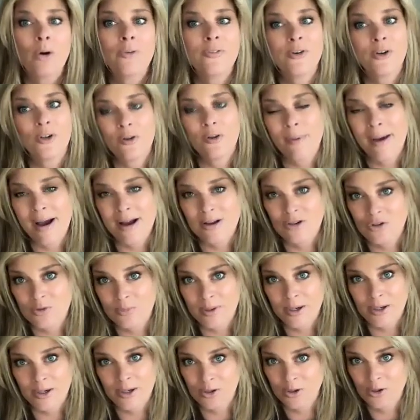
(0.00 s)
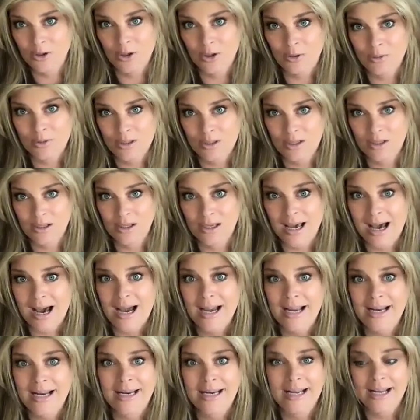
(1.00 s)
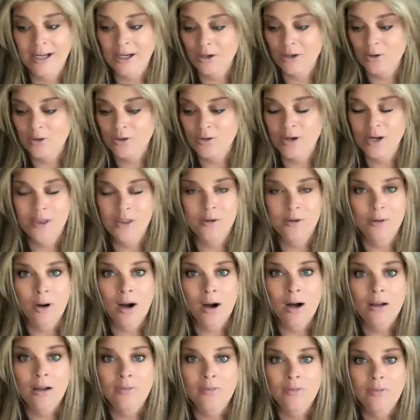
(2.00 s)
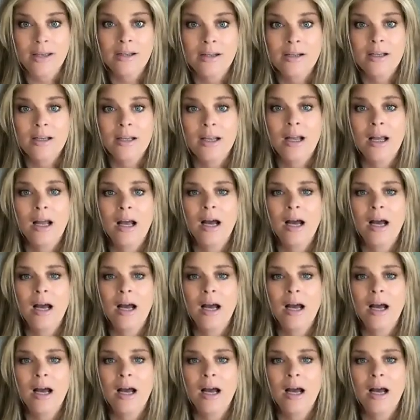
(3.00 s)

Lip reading: Or if you're in the mastermind, you can go into the guide and go straight through all of it.